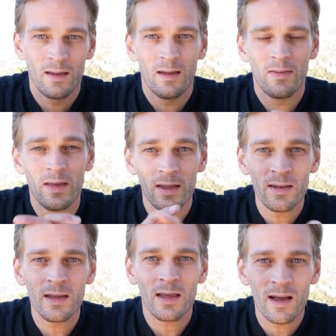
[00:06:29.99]
the
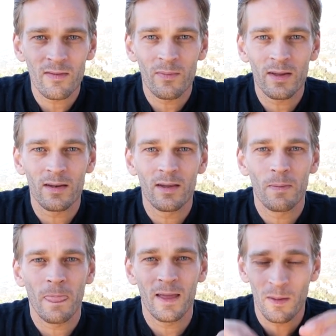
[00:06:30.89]
Indian government
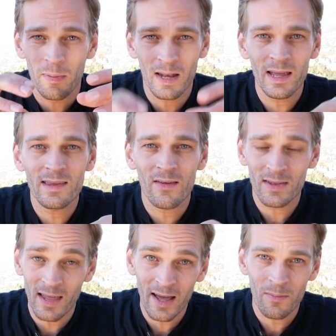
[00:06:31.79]
and the police have a
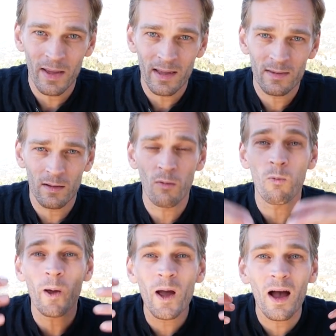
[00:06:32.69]
database of
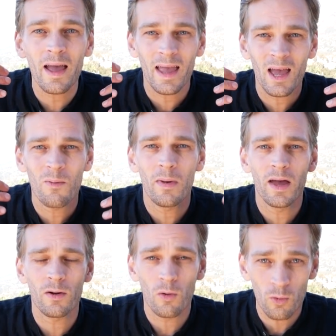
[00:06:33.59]
where I am
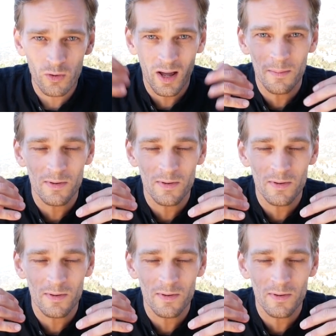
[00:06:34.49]
at all times,